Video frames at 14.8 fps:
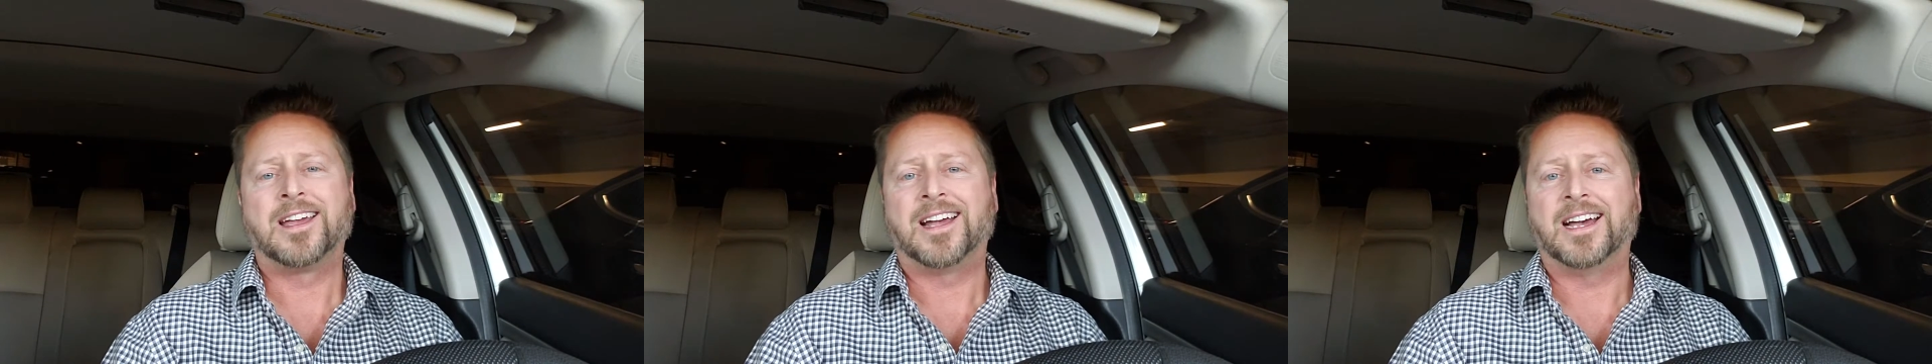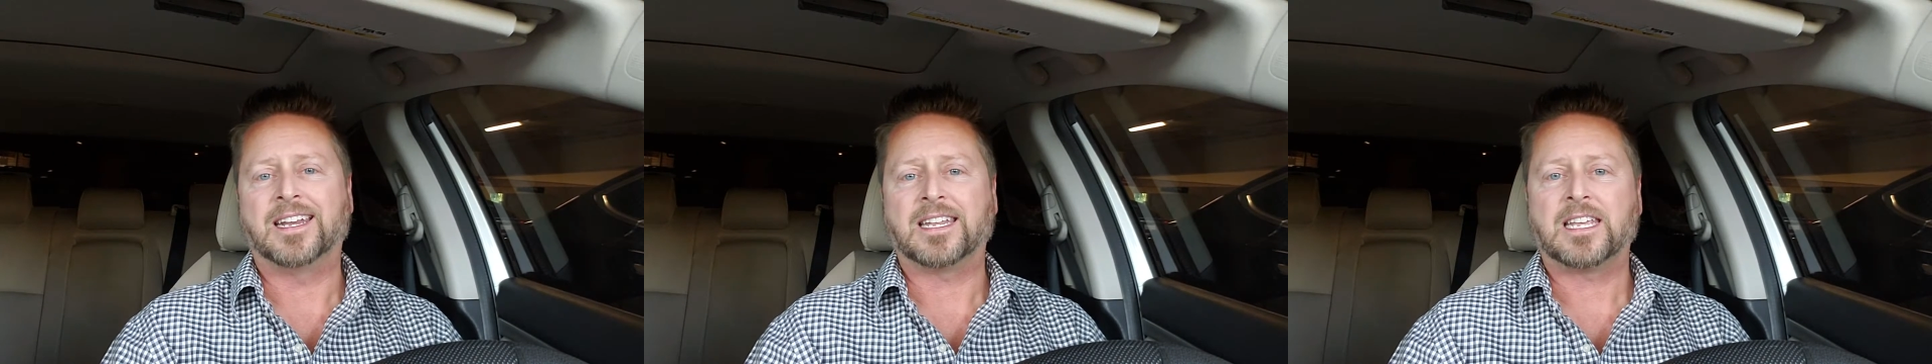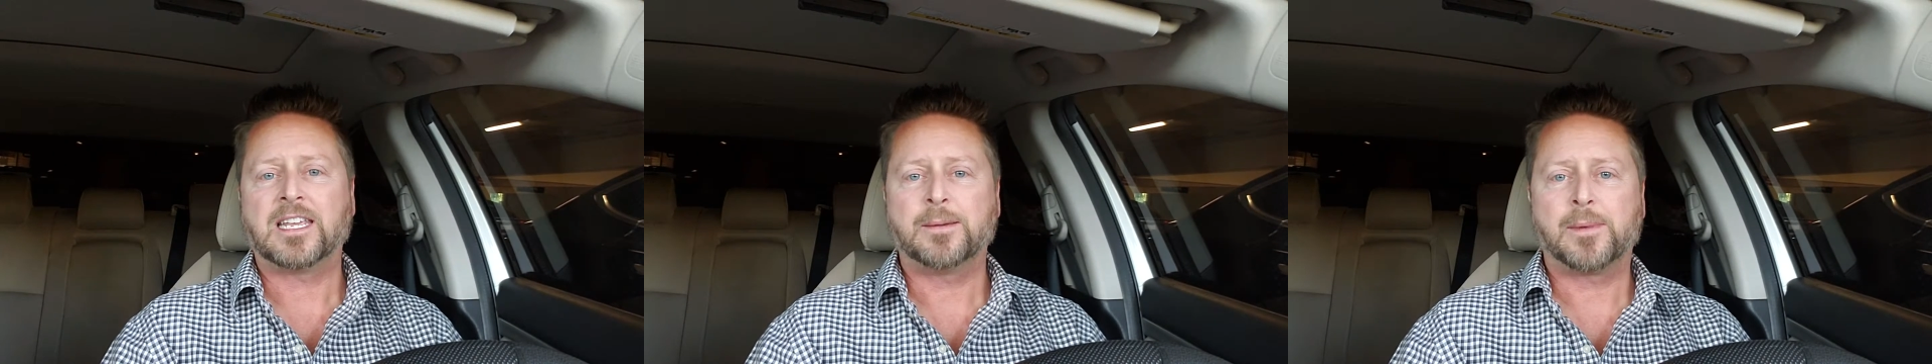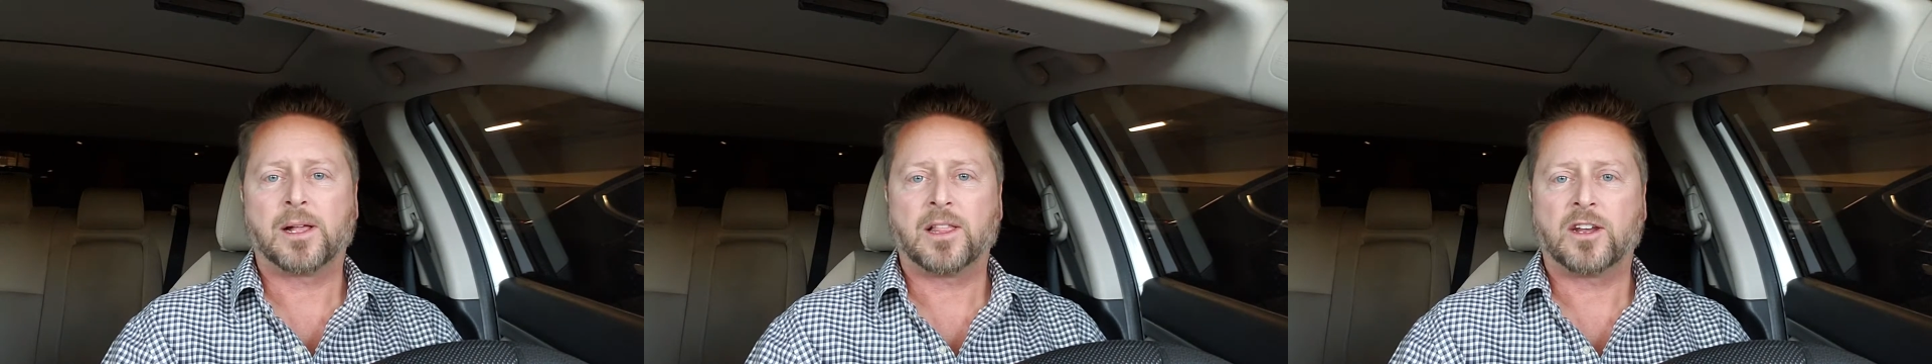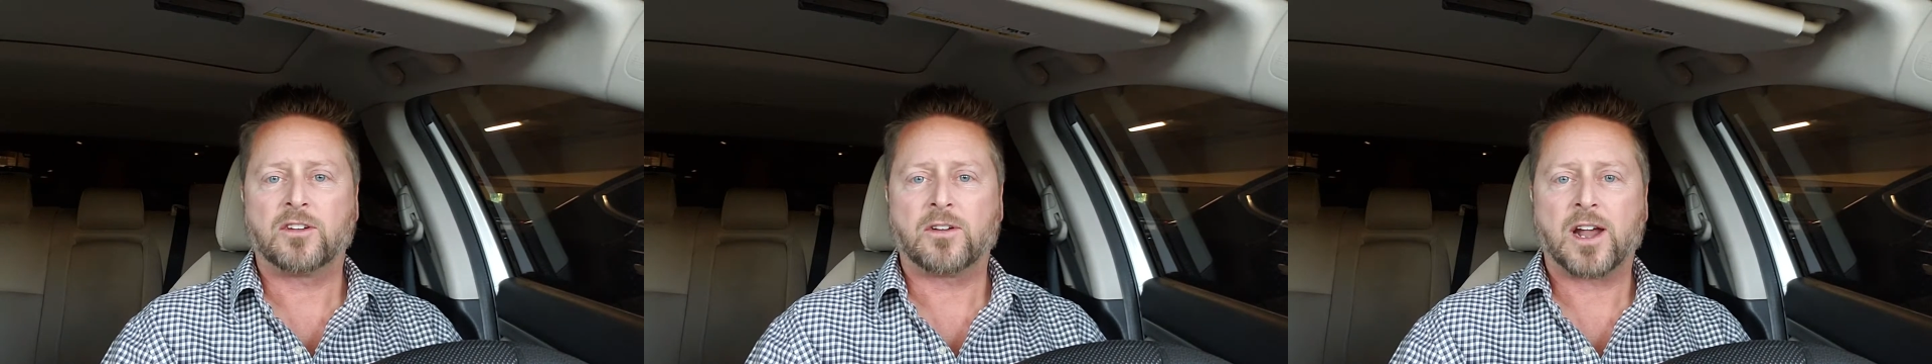an
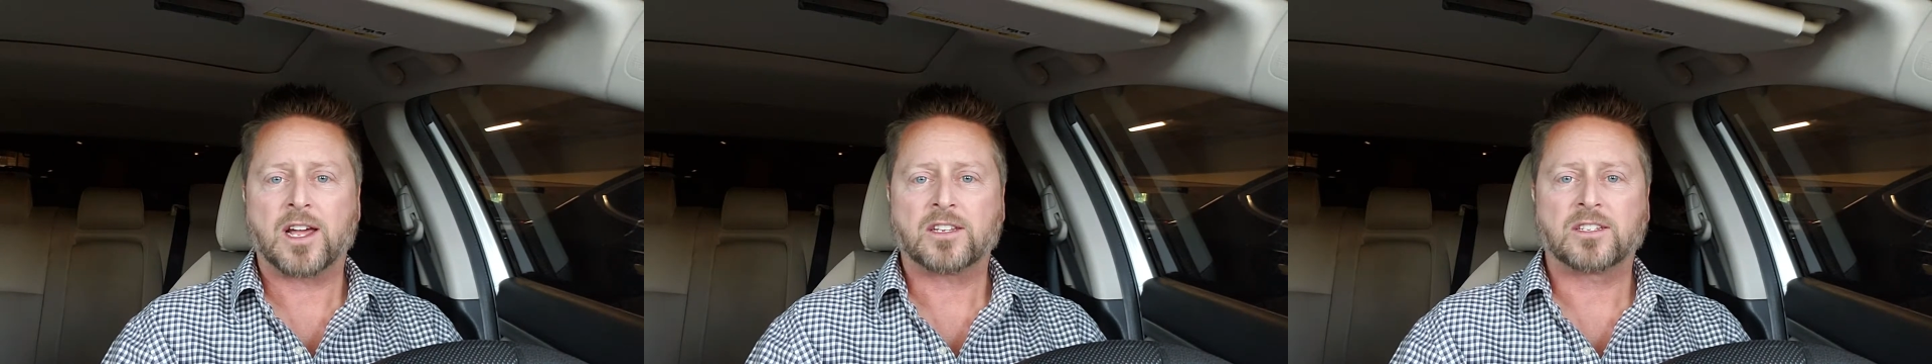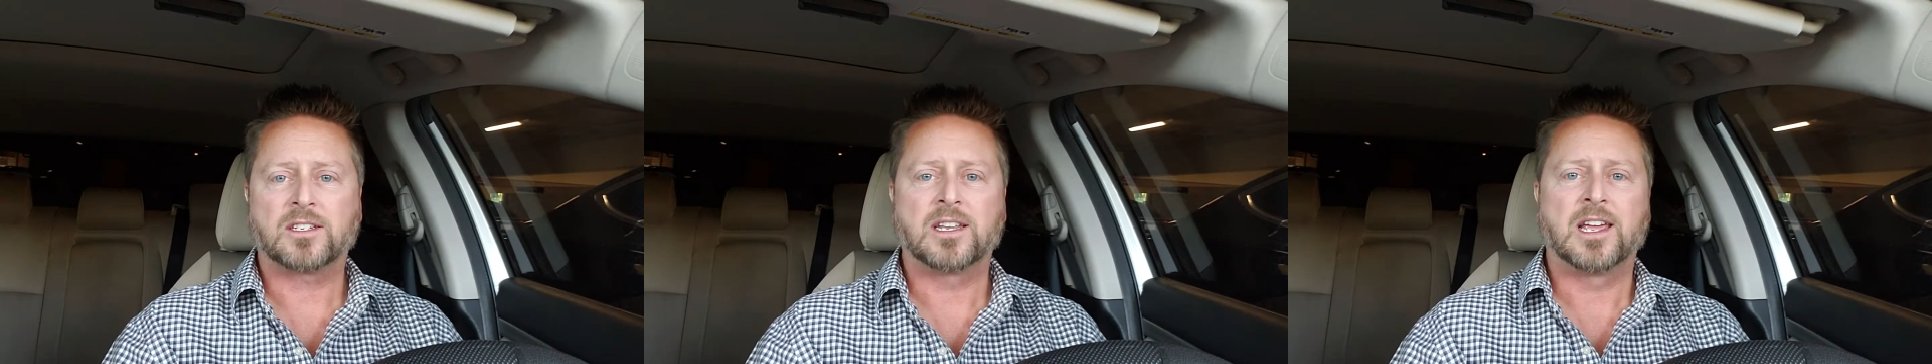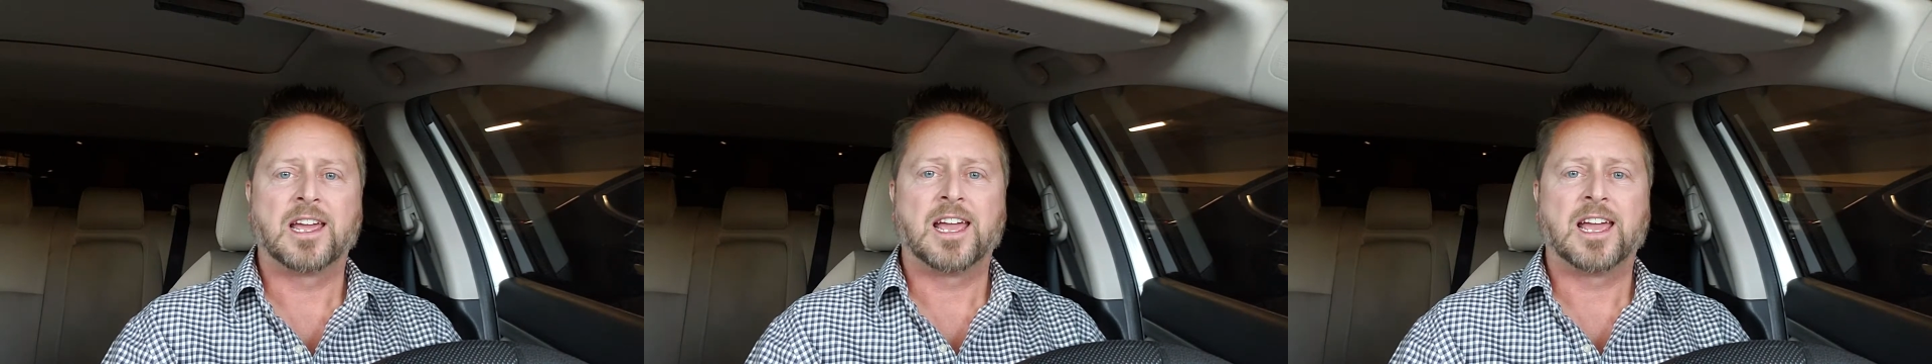email address,